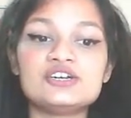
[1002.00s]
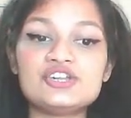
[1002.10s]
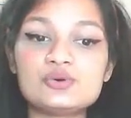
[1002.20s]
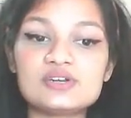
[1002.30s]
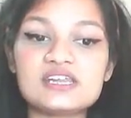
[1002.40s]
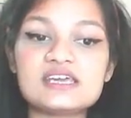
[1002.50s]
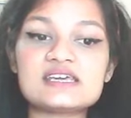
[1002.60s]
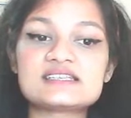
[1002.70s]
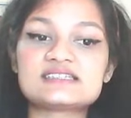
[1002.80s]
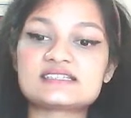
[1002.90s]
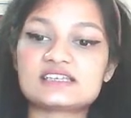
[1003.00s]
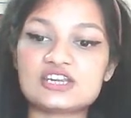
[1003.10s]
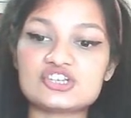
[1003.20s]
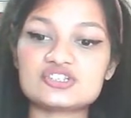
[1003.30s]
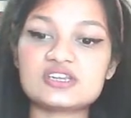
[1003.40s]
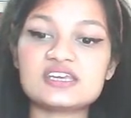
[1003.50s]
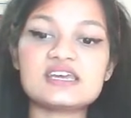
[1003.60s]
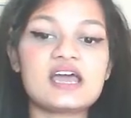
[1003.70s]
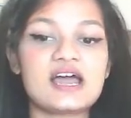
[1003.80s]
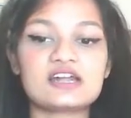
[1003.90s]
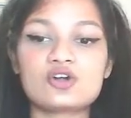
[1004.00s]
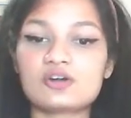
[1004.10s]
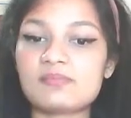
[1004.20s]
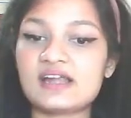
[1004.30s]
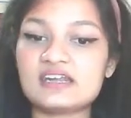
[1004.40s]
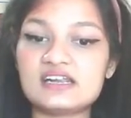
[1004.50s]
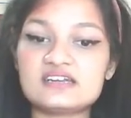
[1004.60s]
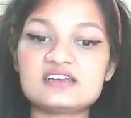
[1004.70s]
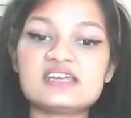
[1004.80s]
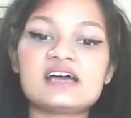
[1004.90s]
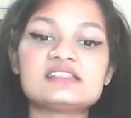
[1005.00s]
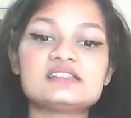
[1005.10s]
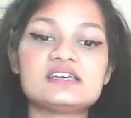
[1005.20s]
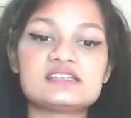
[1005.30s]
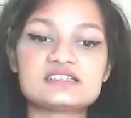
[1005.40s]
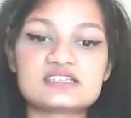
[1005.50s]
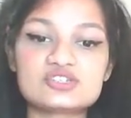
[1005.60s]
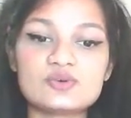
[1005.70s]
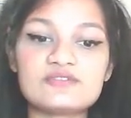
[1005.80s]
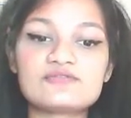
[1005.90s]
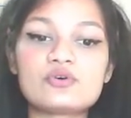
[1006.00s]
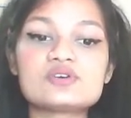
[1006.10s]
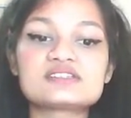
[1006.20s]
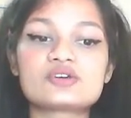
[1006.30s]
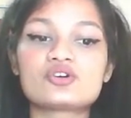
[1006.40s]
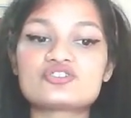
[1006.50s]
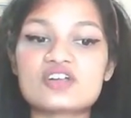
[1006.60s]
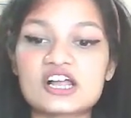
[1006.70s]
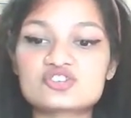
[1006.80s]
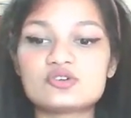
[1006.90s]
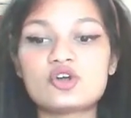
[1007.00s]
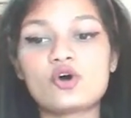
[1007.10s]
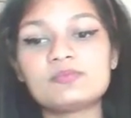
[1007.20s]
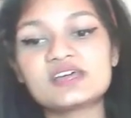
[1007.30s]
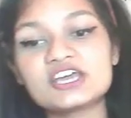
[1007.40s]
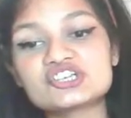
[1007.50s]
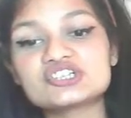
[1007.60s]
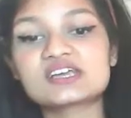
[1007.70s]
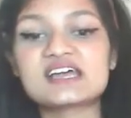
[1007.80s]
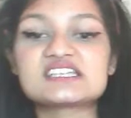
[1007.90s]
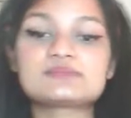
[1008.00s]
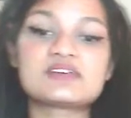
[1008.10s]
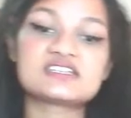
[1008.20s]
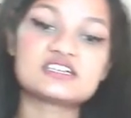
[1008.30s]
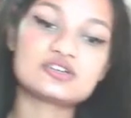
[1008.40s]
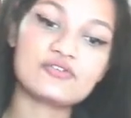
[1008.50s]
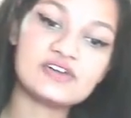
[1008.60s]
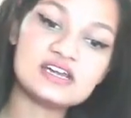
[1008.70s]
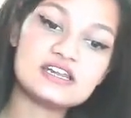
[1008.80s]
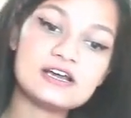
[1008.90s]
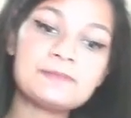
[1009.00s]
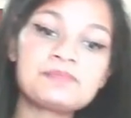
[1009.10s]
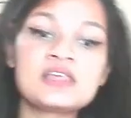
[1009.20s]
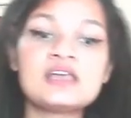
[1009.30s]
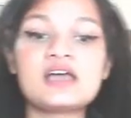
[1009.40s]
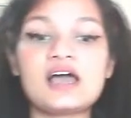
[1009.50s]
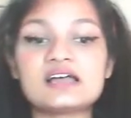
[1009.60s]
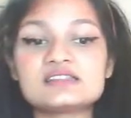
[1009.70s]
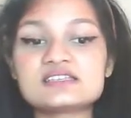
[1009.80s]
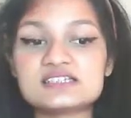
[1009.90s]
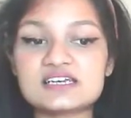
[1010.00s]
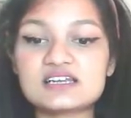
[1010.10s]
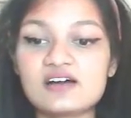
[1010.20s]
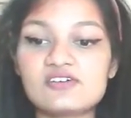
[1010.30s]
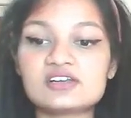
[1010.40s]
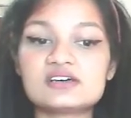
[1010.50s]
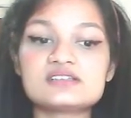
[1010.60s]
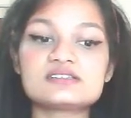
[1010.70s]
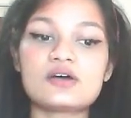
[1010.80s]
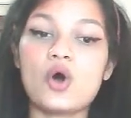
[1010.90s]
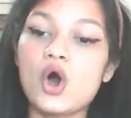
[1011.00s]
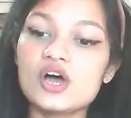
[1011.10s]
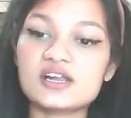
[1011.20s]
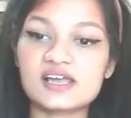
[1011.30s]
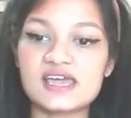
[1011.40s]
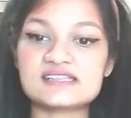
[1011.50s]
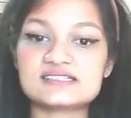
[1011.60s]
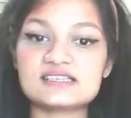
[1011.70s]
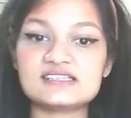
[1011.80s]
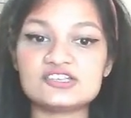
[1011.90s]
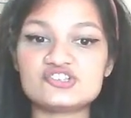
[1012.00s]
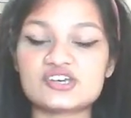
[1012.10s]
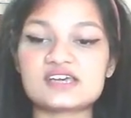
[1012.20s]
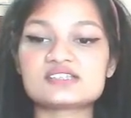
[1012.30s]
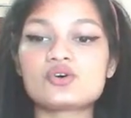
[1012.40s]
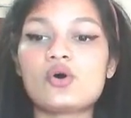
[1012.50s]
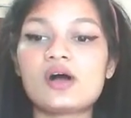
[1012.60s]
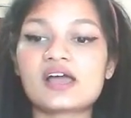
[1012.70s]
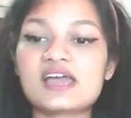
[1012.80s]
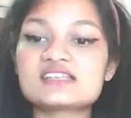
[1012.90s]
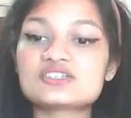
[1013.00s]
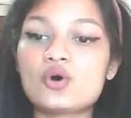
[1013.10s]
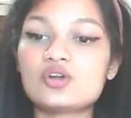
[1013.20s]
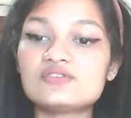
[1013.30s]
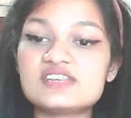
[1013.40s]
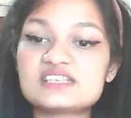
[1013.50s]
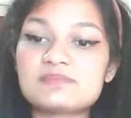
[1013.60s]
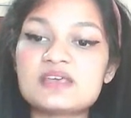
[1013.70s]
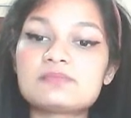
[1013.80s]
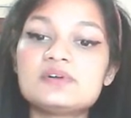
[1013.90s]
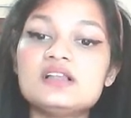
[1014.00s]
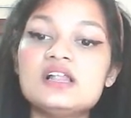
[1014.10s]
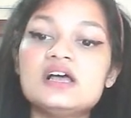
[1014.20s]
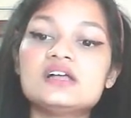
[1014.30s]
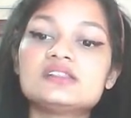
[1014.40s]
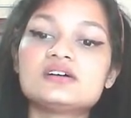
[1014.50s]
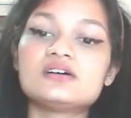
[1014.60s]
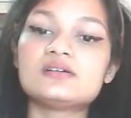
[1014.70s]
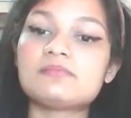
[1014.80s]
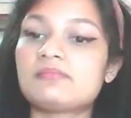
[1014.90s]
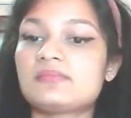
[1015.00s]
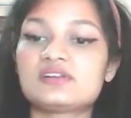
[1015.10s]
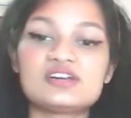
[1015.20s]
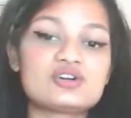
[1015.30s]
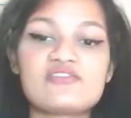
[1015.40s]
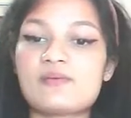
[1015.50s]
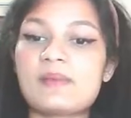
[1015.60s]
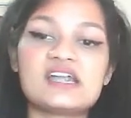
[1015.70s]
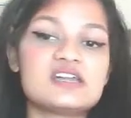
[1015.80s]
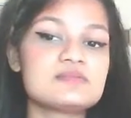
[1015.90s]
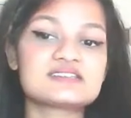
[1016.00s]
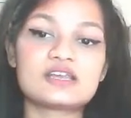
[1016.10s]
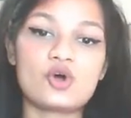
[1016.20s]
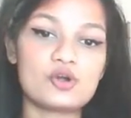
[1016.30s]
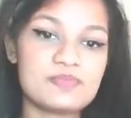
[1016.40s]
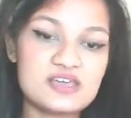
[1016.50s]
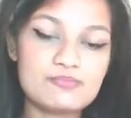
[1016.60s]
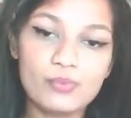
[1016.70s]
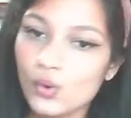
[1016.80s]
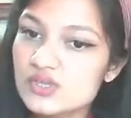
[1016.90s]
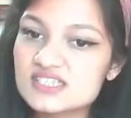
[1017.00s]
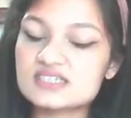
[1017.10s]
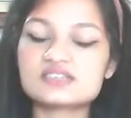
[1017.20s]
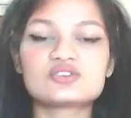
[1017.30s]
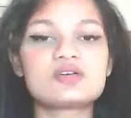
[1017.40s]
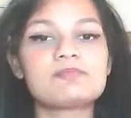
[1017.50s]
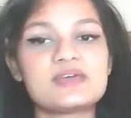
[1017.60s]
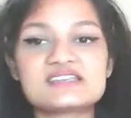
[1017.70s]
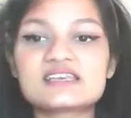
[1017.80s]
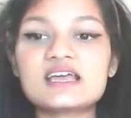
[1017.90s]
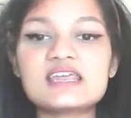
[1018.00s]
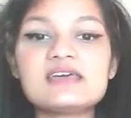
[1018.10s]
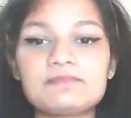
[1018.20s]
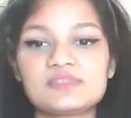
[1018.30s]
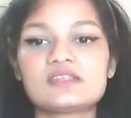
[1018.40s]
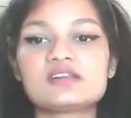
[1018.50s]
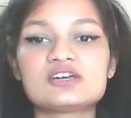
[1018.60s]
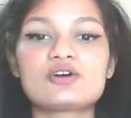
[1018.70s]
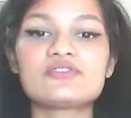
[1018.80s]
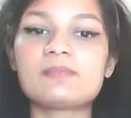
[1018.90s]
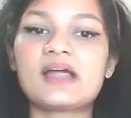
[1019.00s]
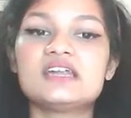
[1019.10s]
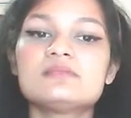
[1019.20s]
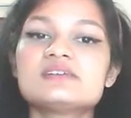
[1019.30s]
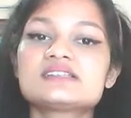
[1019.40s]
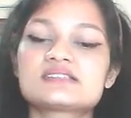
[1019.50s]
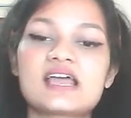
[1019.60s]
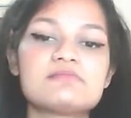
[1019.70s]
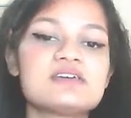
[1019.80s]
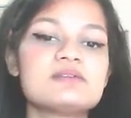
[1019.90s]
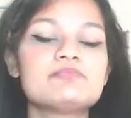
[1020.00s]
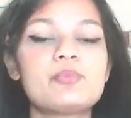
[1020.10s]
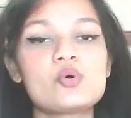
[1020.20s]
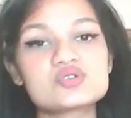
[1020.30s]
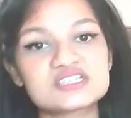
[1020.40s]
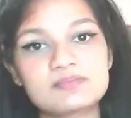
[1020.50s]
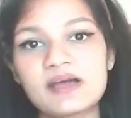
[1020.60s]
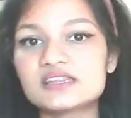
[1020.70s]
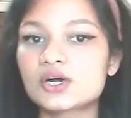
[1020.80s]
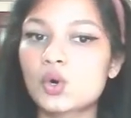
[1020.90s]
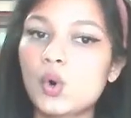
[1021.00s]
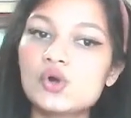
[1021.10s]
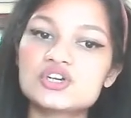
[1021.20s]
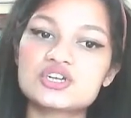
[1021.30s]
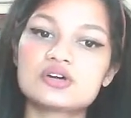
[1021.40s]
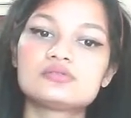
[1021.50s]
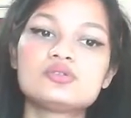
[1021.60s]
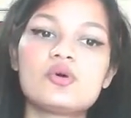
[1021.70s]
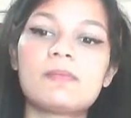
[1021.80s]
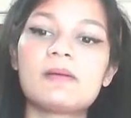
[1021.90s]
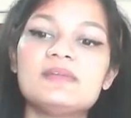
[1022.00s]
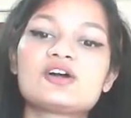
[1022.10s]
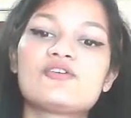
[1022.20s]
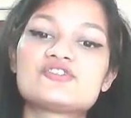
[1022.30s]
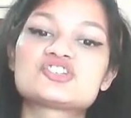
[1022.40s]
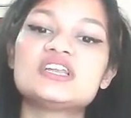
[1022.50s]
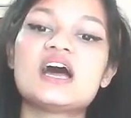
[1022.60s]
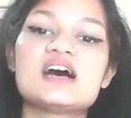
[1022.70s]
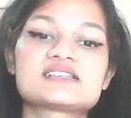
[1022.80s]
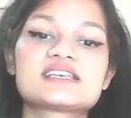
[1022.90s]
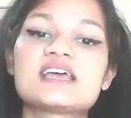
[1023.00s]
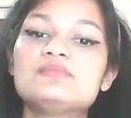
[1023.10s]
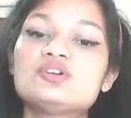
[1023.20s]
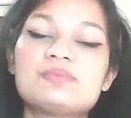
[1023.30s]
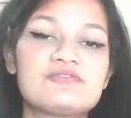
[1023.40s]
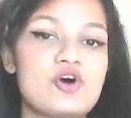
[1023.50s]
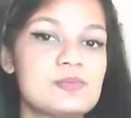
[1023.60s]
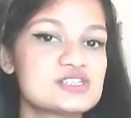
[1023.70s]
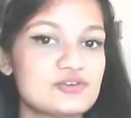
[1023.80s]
Duty is discretionary and not mandatory, and it's just to enforce contractual obligation against President of India and the state governors or against the CGI. So against all of these people, the writ of a mandamus cannot be imposed. So basically the writ of the mandamus can be imposed by the court to a public official asking him to perform his